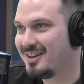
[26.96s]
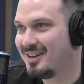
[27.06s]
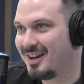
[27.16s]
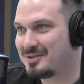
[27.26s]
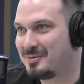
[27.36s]

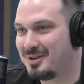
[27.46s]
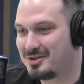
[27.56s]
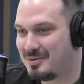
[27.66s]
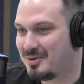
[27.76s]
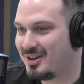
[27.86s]
That's what we
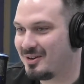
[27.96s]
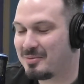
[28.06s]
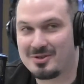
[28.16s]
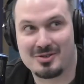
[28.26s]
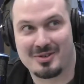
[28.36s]
distribute here,
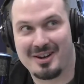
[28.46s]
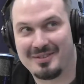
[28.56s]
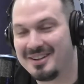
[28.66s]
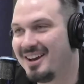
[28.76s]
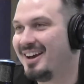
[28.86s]
for Treasure in Heaven.